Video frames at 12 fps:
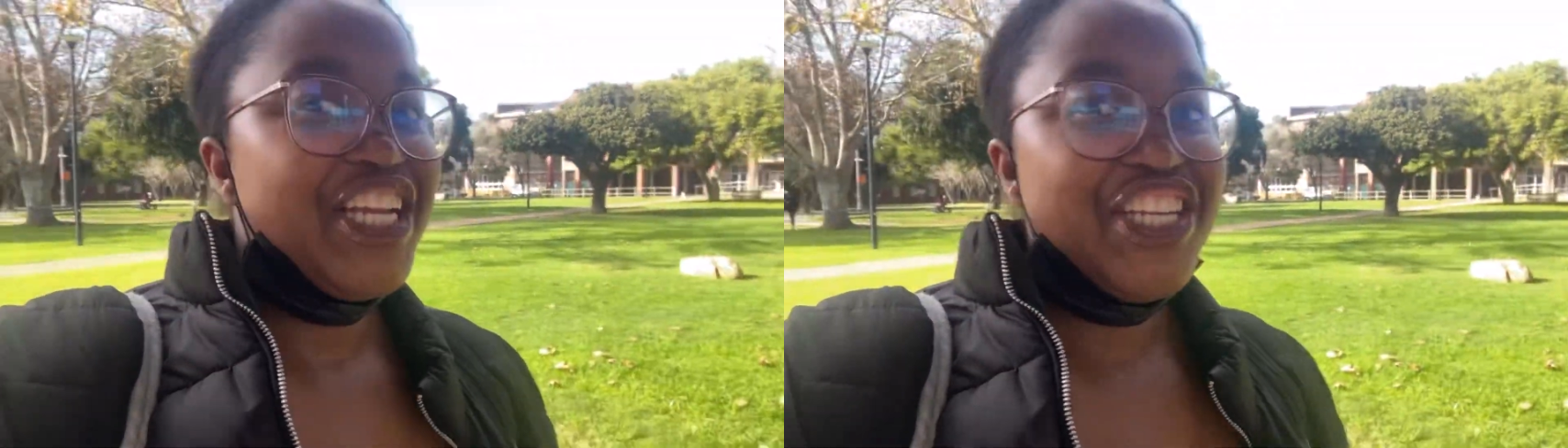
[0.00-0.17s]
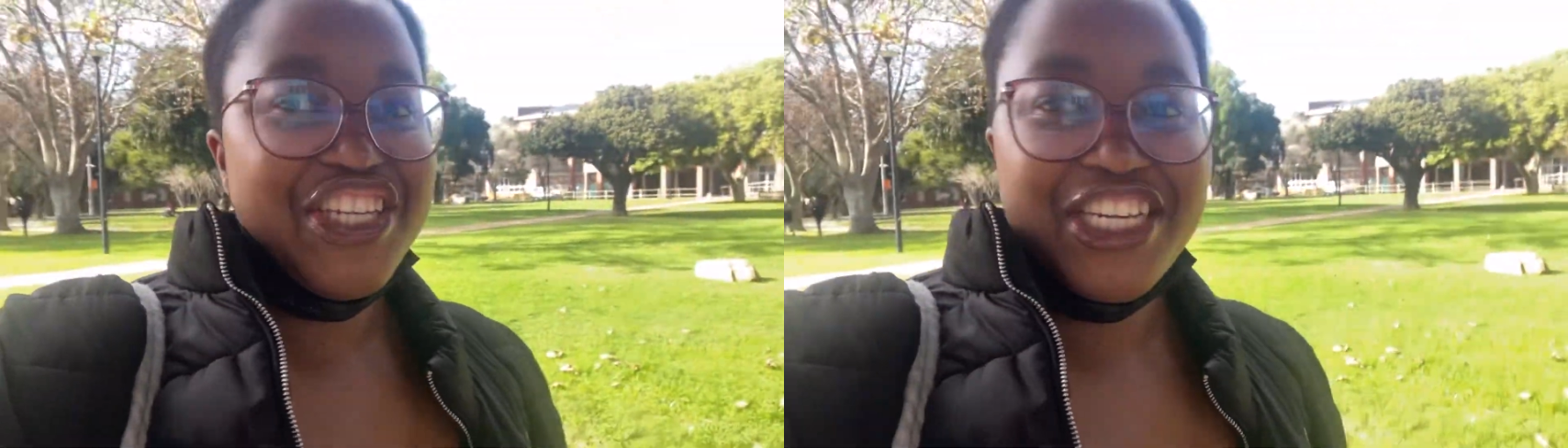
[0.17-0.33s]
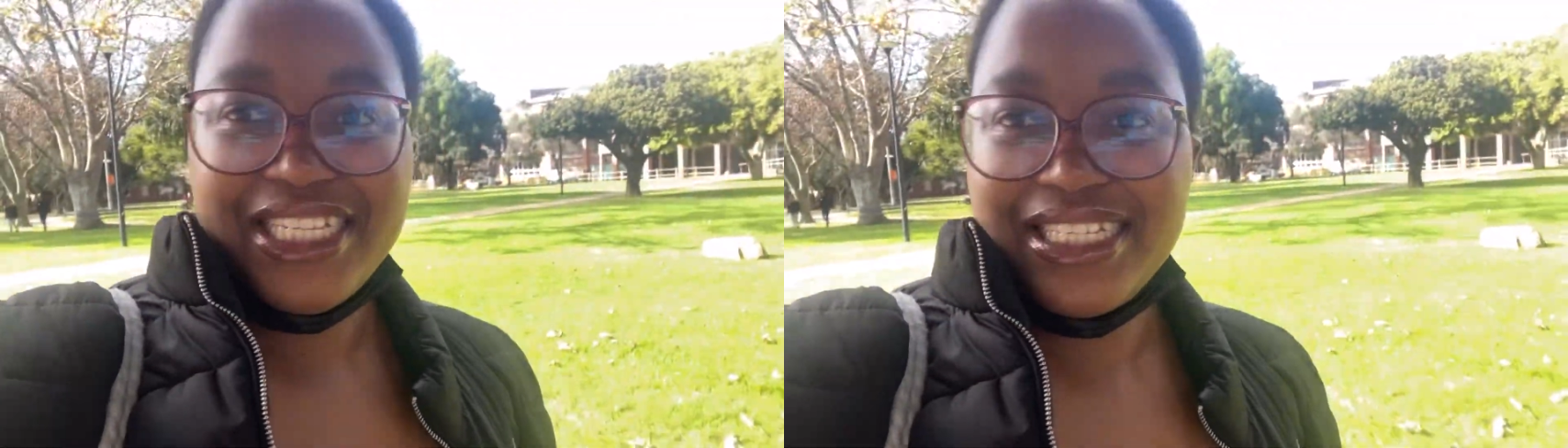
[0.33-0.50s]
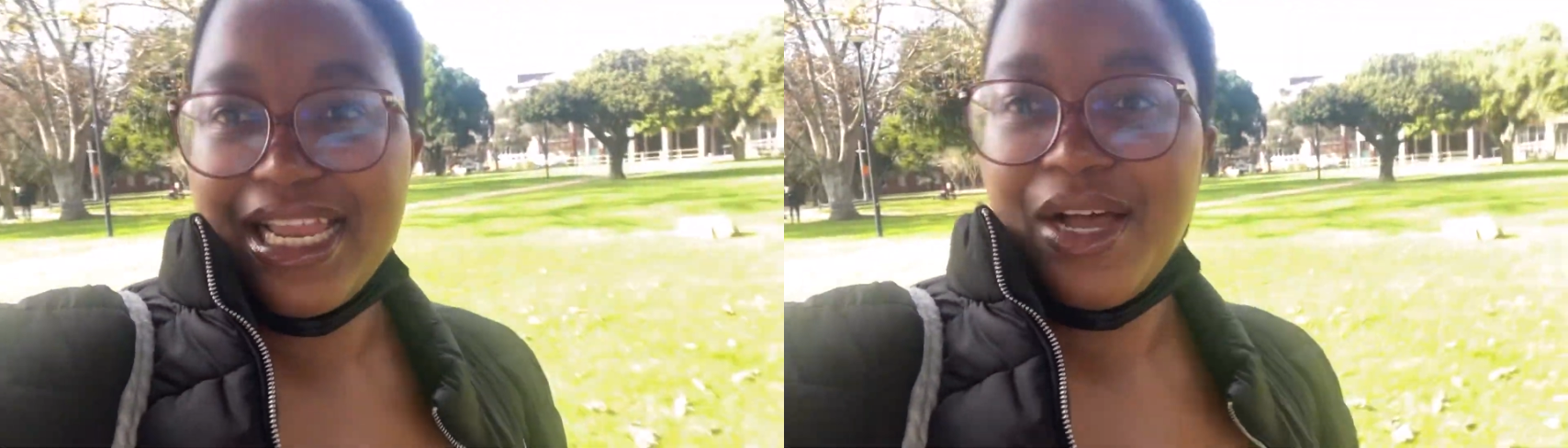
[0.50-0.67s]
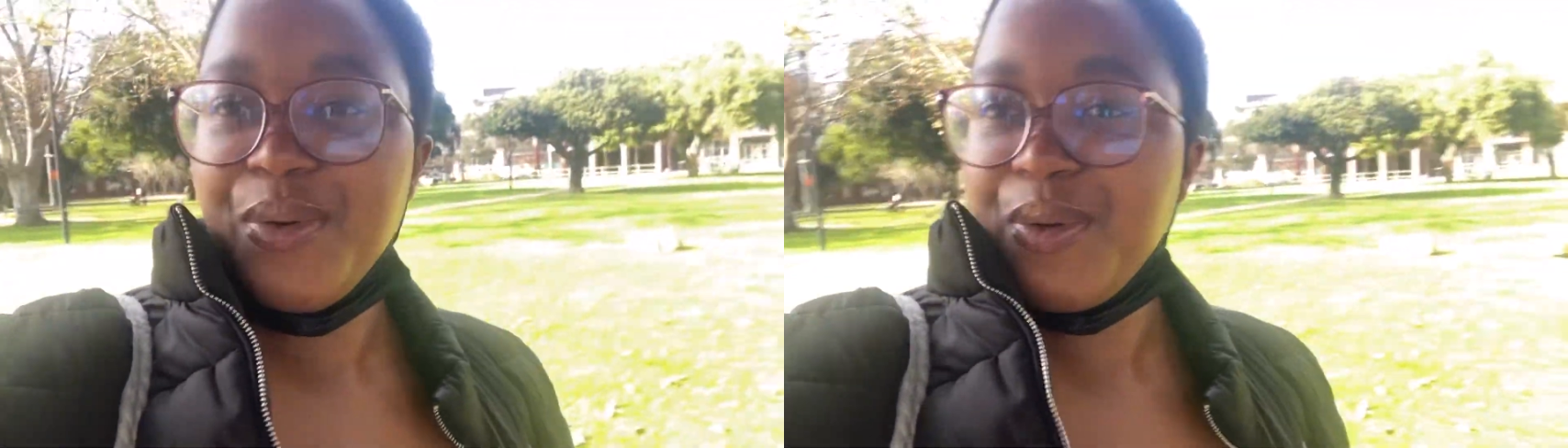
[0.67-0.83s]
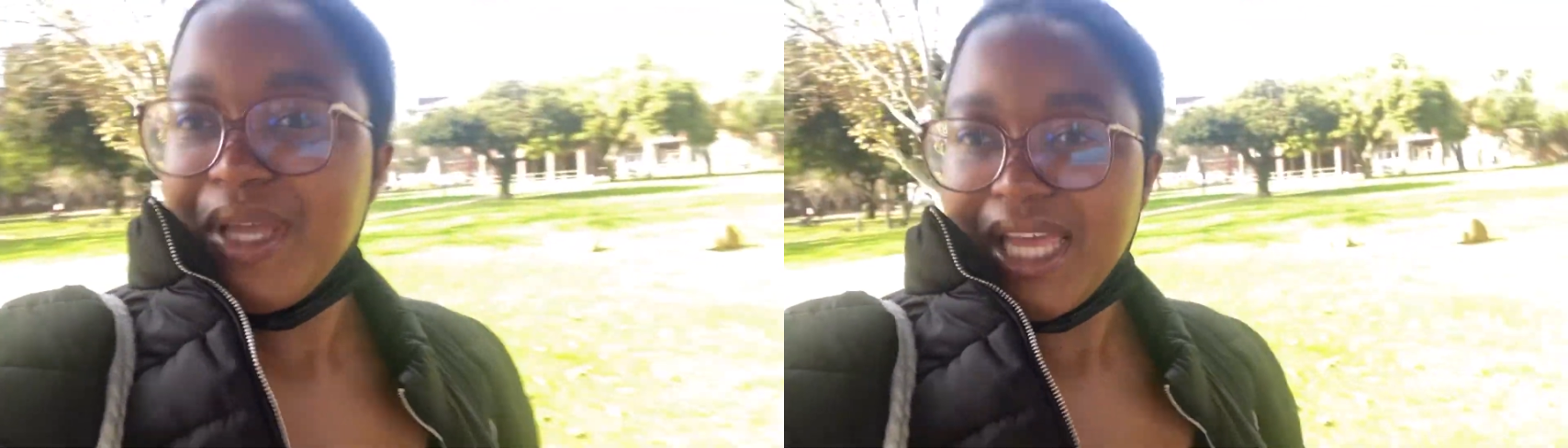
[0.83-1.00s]
just now
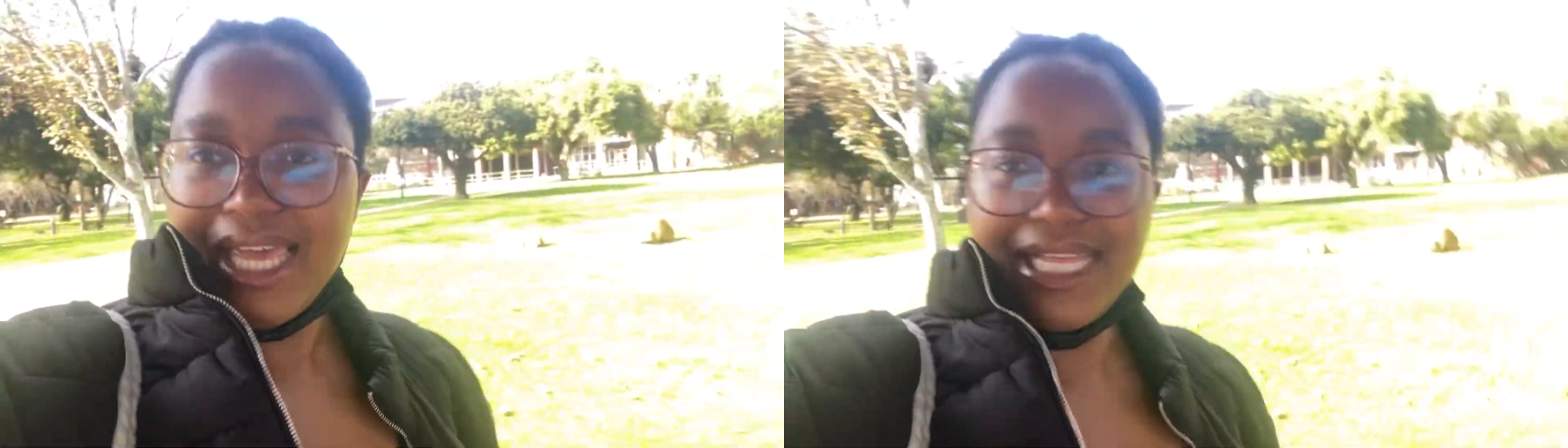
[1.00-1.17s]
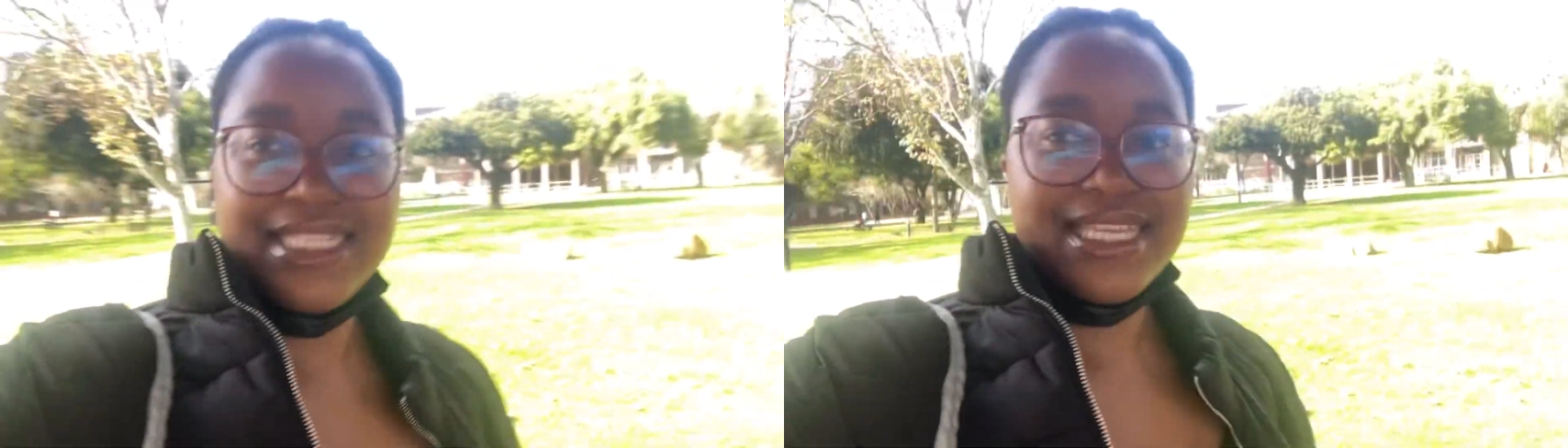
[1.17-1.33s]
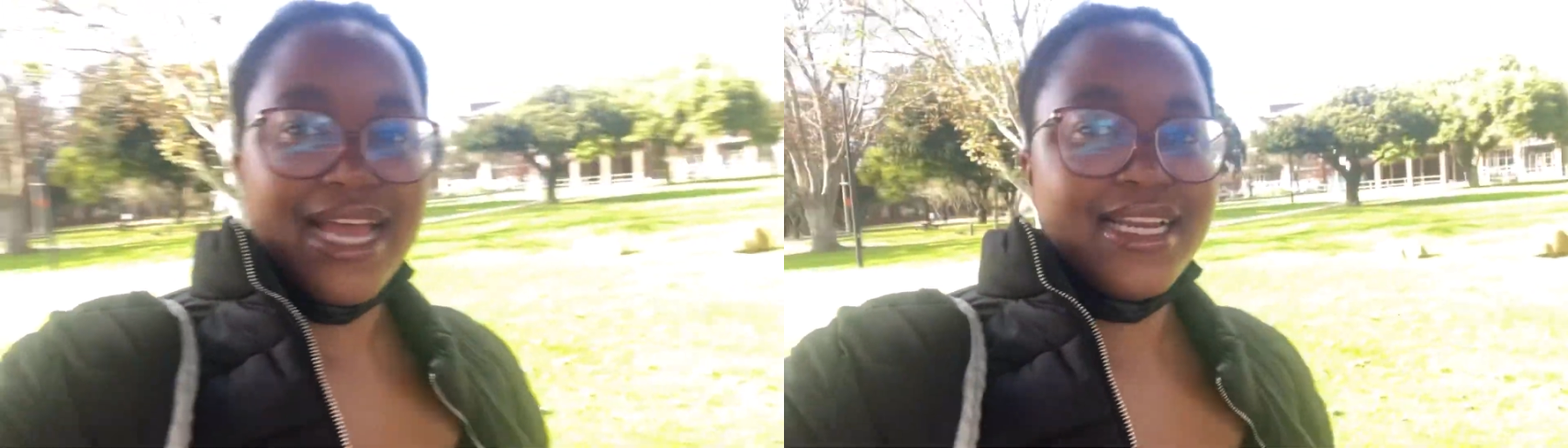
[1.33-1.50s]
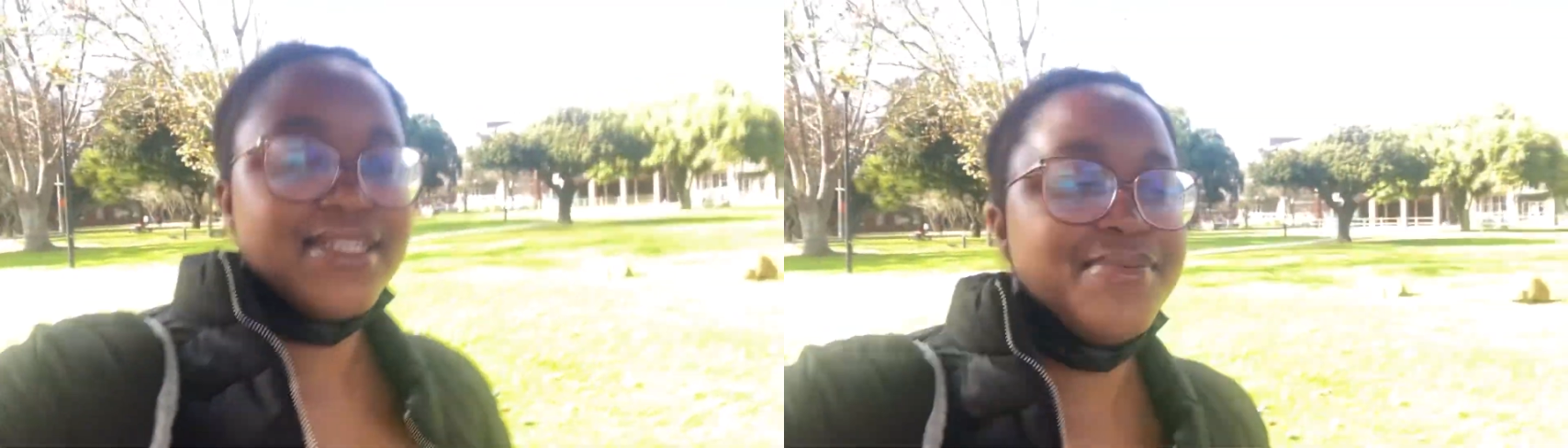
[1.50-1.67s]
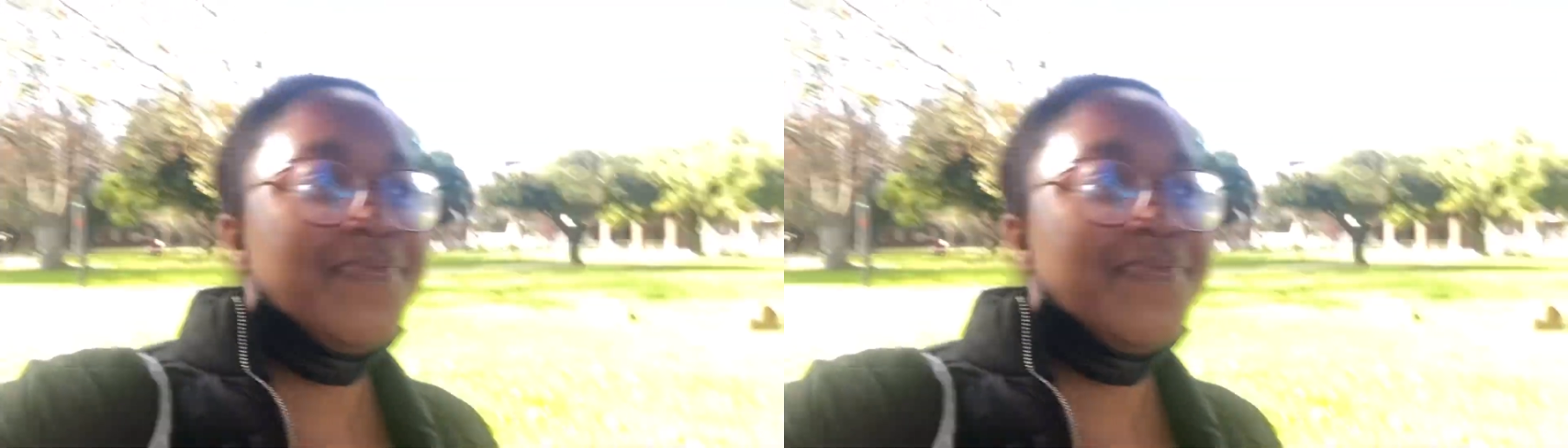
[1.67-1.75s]
inside.